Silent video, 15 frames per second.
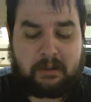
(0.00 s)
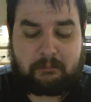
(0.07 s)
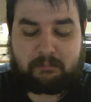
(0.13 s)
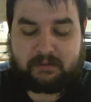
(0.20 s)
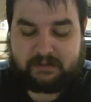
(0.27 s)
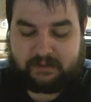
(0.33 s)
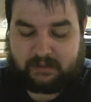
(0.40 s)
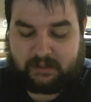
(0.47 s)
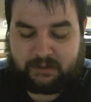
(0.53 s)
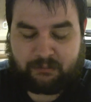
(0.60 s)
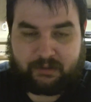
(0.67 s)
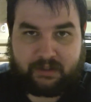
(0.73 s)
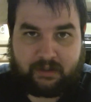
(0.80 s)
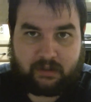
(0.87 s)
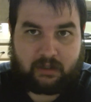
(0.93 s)
But
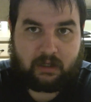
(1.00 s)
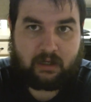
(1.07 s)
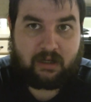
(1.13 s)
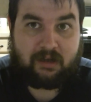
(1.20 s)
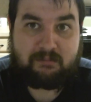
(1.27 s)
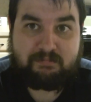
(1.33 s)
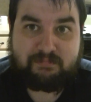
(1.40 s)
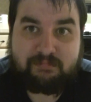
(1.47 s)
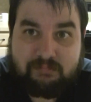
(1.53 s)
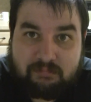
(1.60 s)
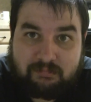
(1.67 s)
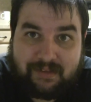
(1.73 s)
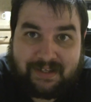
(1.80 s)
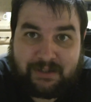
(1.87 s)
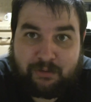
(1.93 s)
anyway,
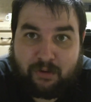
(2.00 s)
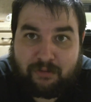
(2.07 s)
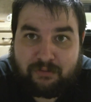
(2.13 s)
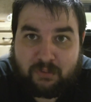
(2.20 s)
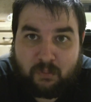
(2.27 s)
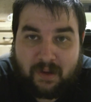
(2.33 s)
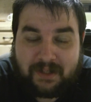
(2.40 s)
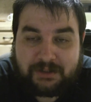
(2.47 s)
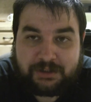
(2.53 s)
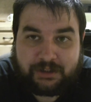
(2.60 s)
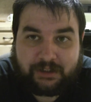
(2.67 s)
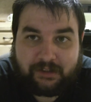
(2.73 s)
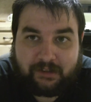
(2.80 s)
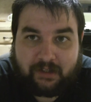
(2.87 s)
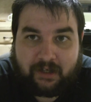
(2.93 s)
thank you all for
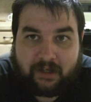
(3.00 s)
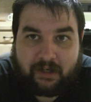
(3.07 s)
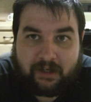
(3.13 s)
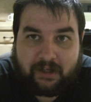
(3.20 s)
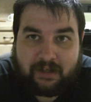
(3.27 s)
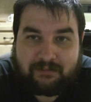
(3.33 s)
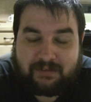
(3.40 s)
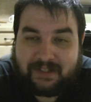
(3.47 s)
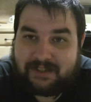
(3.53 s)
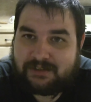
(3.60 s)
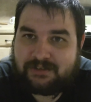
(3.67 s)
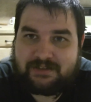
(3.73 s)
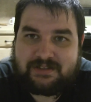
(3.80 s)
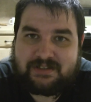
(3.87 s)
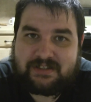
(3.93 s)
watching. If you
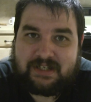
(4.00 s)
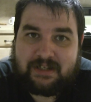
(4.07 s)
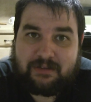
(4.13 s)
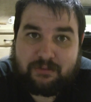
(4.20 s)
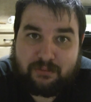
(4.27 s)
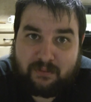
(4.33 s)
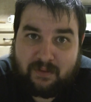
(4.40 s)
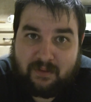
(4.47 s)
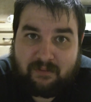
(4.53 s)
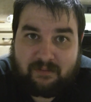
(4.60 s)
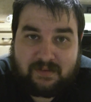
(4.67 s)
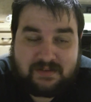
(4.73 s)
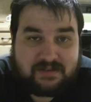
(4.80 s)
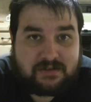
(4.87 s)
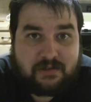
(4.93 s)
actually stayed through all of
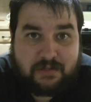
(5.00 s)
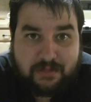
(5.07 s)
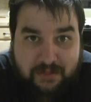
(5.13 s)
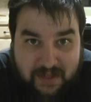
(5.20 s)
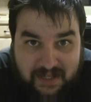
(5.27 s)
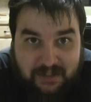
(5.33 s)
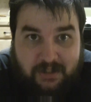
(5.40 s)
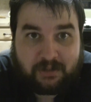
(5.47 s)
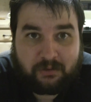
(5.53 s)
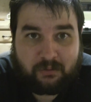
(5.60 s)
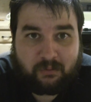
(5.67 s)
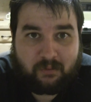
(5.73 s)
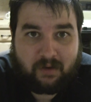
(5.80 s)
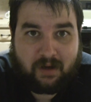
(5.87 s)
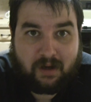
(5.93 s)
this, thank
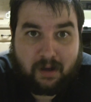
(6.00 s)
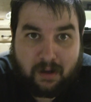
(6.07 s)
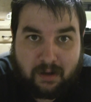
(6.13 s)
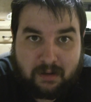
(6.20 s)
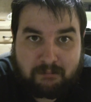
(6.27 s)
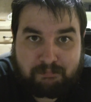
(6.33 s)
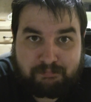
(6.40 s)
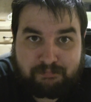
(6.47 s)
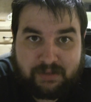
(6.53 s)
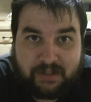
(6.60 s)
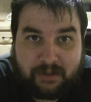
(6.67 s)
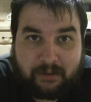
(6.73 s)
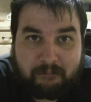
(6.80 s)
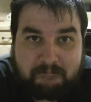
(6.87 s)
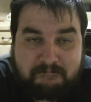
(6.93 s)
you. You
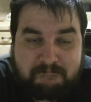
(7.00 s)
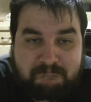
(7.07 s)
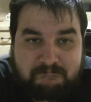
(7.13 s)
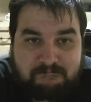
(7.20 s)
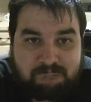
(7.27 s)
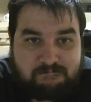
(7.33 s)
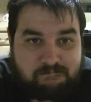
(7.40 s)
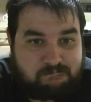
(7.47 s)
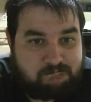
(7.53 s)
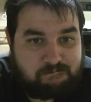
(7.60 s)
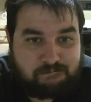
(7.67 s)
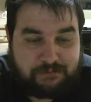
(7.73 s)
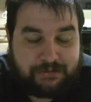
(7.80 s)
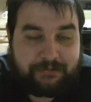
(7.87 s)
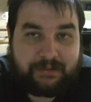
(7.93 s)
know,
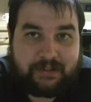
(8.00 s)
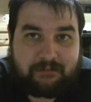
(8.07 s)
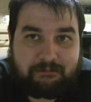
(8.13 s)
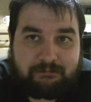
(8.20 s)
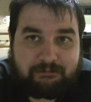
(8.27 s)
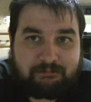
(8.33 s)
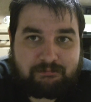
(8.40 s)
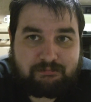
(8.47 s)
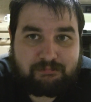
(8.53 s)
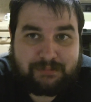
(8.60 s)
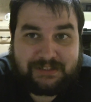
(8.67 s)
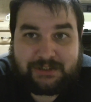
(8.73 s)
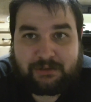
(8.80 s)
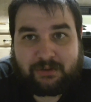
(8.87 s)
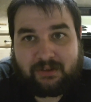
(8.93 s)
really,
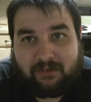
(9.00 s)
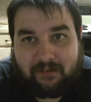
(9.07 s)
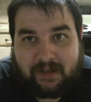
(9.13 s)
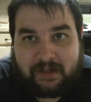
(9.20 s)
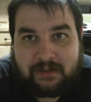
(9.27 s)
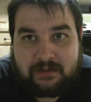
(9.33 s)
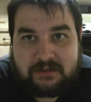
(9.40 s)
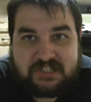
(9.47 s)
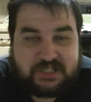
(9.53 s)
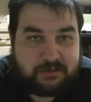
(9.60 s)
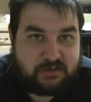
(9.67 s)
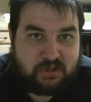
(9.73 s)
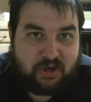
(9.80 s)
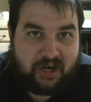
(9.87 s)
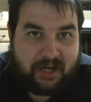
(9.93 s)
be sure to like,
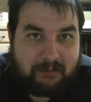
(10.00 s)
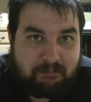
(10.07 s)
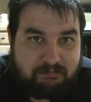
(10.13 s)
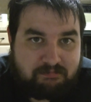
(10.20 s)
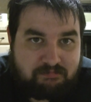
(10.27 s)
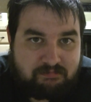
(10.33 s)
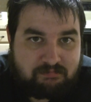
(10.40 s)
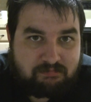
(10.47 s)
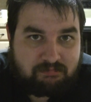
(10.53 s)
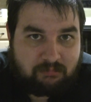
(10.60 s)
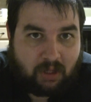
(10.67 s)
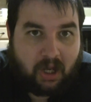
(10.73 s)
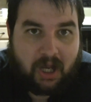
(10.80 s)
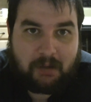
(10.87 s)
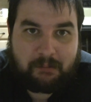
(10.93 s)
subscribe,
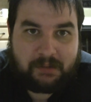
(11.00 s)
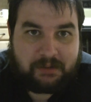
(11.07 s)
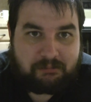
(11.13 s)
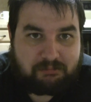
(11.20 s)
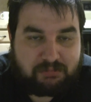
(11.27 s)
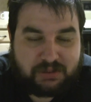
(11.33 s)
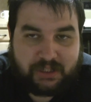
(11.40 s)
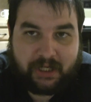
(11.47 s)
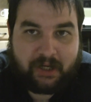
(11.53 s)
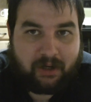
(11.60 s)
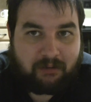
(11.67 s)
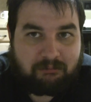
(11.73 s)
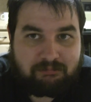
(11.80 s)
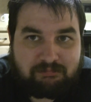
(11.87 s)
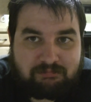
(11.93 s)
comment, share,